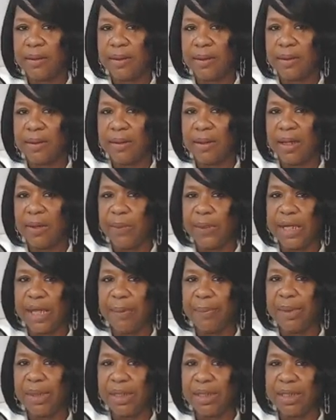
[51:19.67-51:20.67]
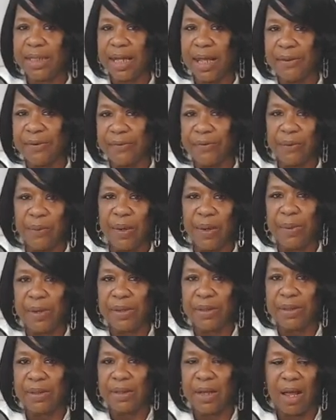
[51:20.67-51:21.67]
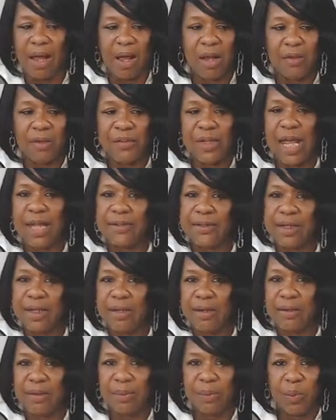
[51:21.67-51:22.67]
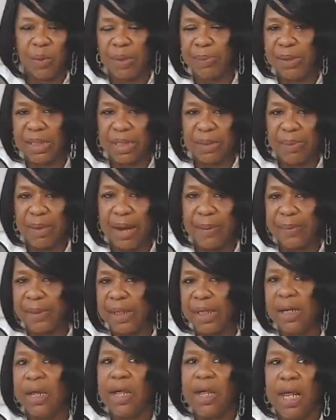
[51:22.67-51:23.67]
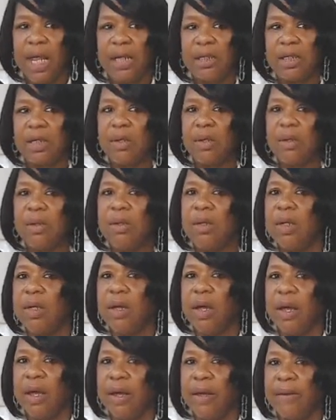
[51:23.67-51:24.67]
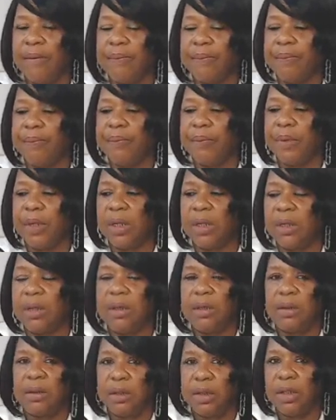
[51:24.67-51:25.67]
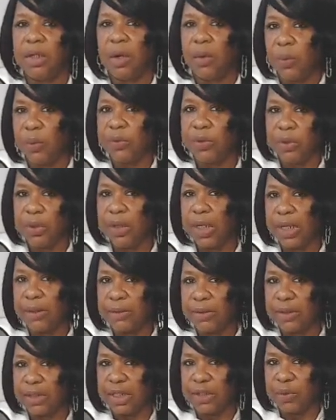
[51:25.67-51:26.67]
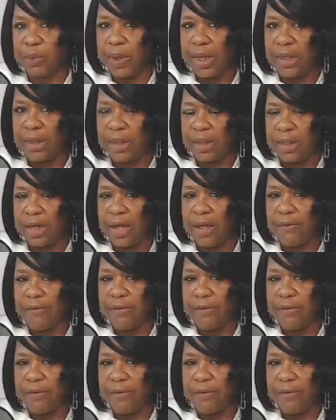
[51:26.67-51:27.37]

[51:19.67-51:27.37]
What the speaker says: And we can't pull it together for one person, all of you guys to get on one piece of property until, you get situated enough